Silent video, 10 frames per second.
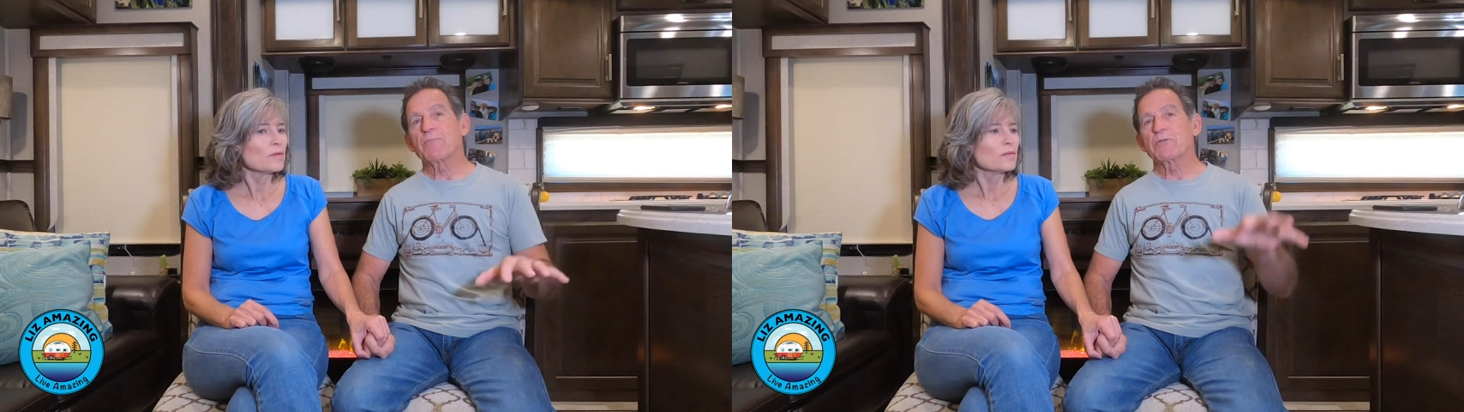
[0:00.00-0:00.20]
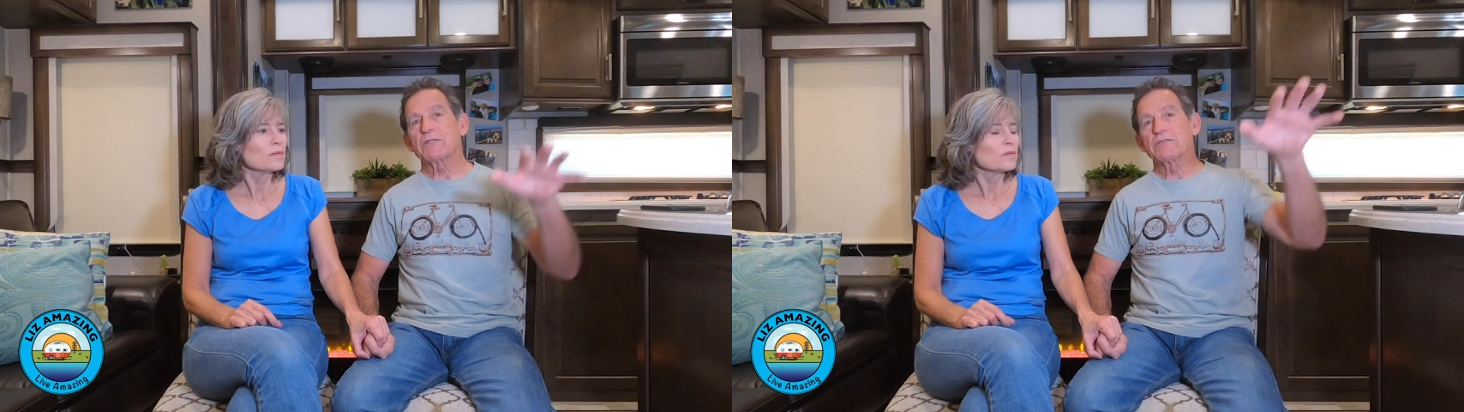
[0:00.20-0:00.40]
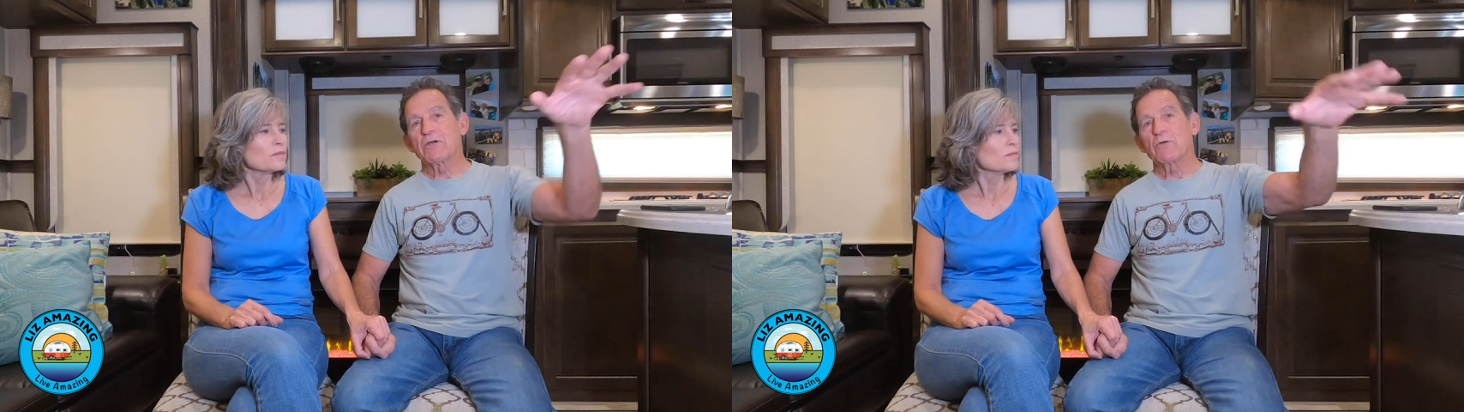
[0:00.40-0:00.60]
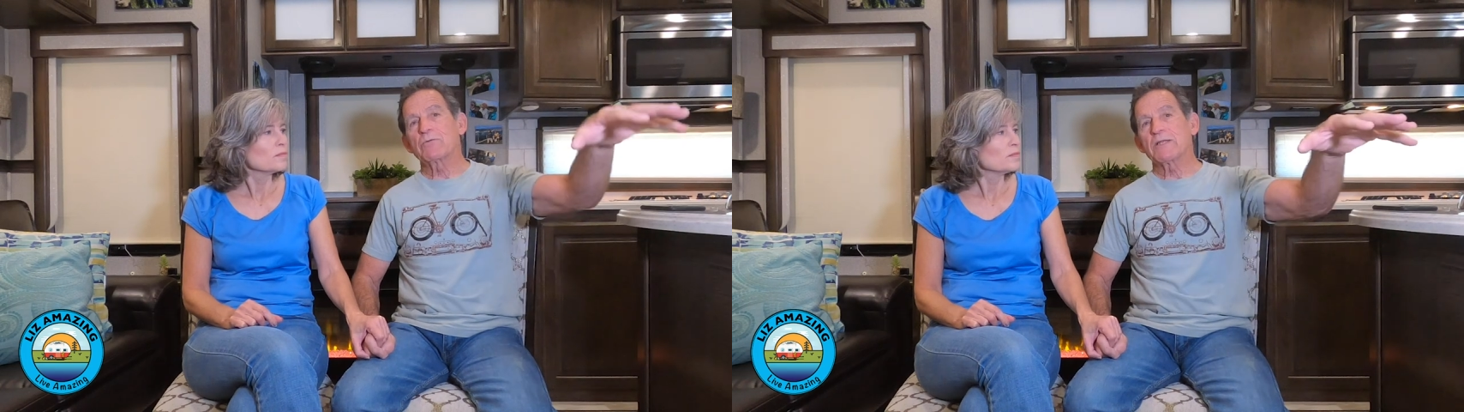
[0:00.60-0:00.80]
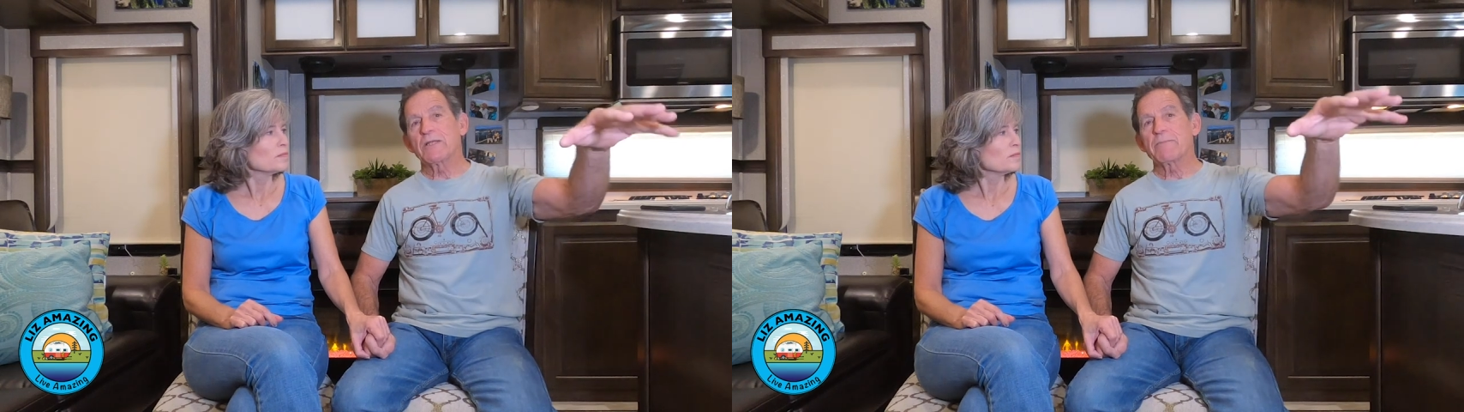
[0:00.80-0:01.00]
Speaker 1: I put the
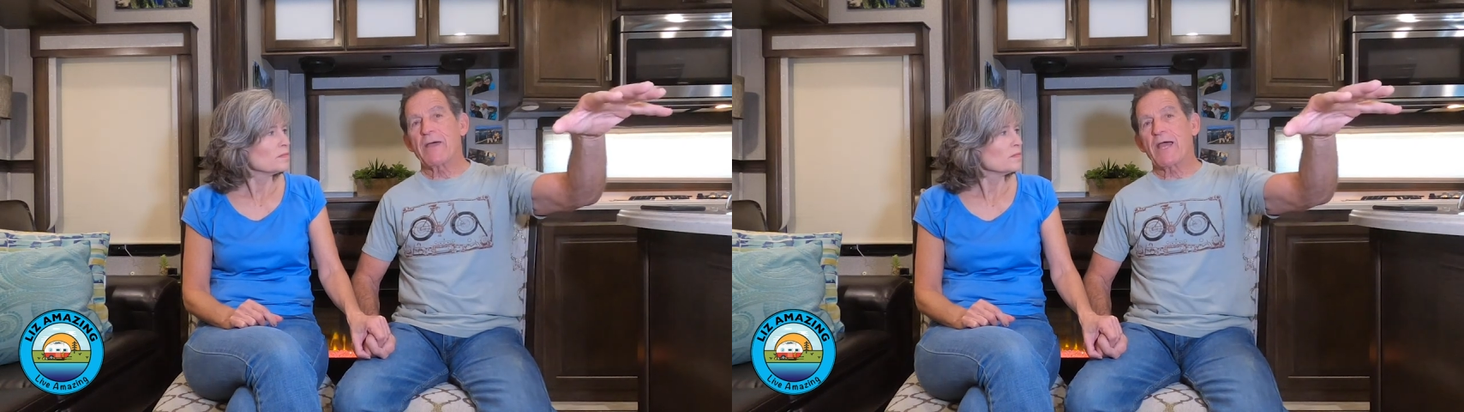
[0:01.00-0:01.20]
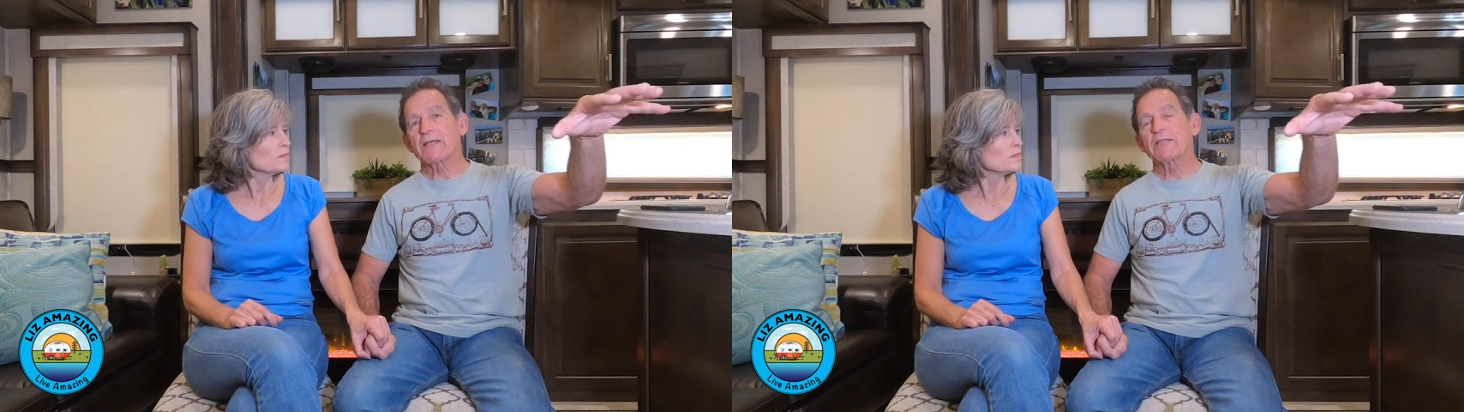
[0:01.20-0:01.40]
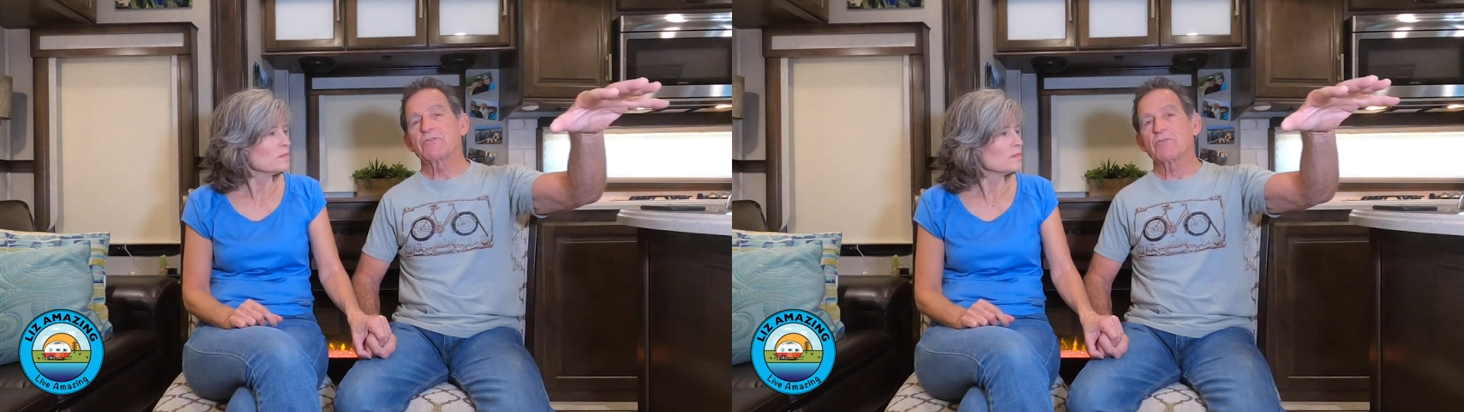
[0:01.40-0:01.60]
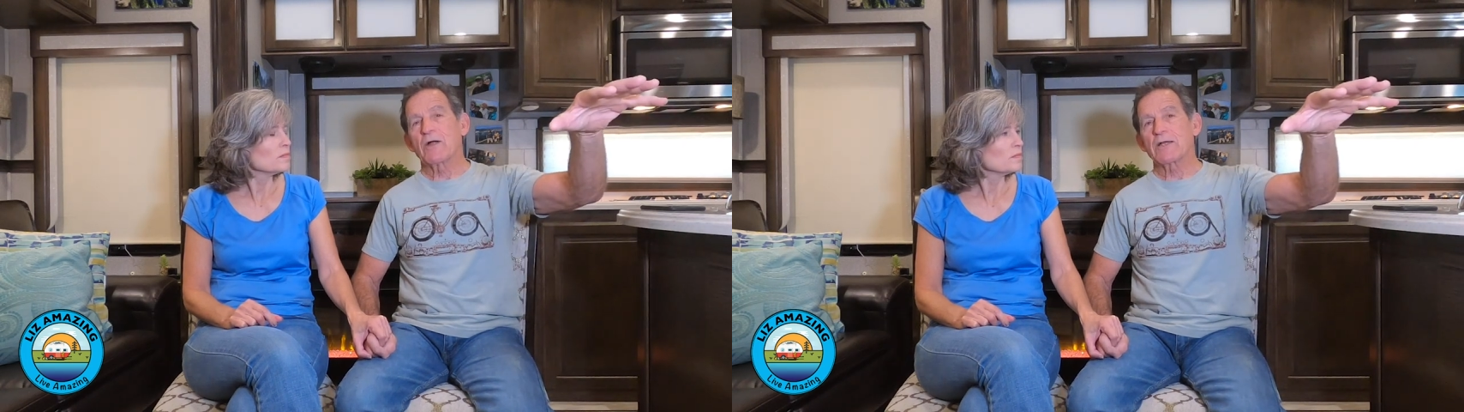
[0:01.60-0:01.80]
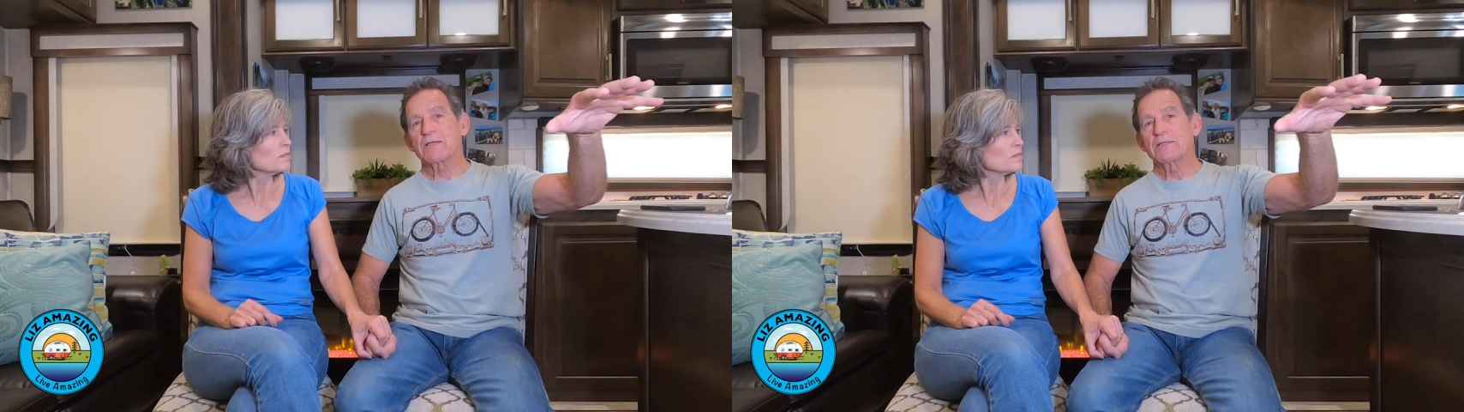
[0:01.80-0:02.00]
tote in the back of the
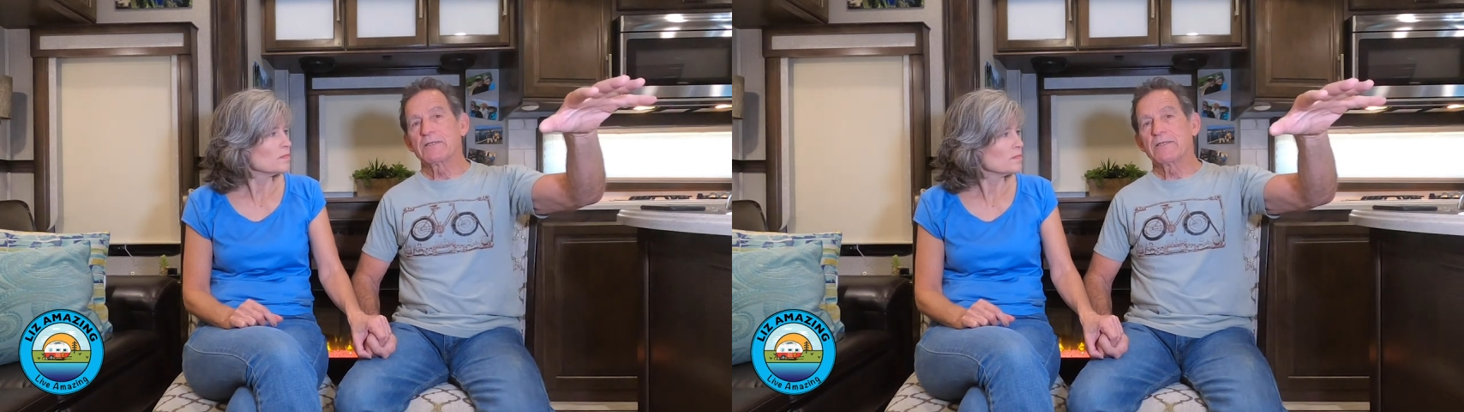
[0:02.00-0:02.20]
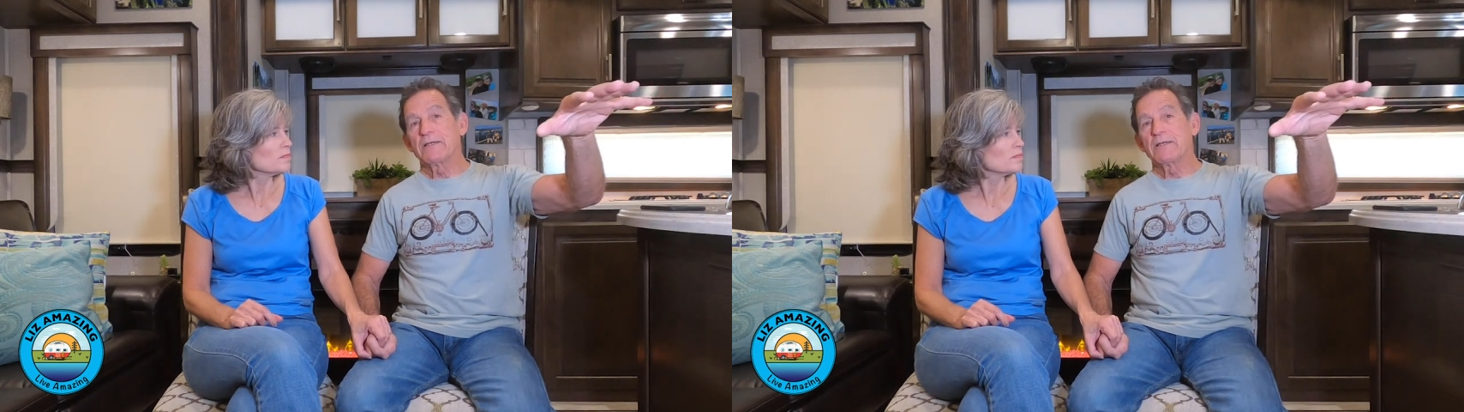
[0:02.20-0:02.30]
truck